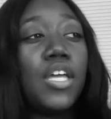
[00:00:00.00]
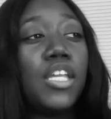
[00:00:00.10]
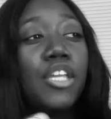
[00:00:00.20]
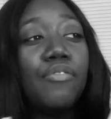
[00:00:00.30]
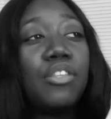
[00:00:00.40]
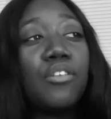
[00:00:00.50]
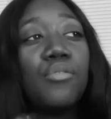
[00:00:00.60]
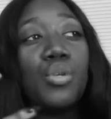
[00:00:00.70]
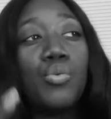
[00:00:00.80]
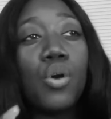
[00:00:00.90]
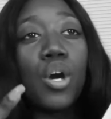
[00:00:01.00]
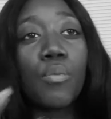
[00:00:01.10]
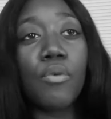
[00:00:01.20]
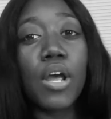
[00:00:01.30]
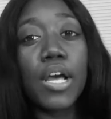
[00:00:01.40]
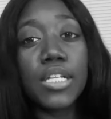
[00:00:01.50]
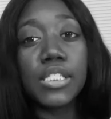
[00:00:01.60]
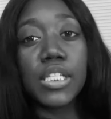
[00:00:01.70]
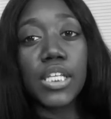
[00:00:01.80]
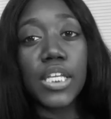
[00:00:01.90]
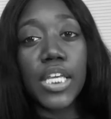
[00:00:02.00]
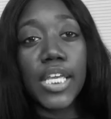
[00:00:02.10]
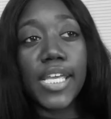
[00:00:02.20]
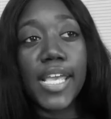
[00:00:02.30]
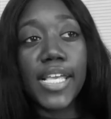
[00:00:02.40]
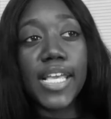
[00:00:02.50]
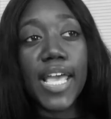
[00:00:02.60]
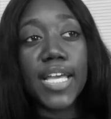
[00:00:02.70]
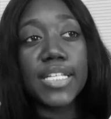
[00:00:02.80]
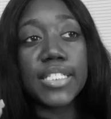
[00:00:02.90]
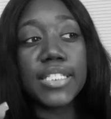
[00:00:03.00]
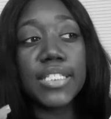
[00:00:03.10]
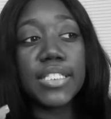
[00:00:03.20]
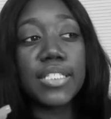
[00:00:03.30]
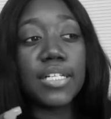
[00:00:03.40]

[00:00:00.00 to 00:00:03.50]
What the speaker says: even though you are a prize, it has its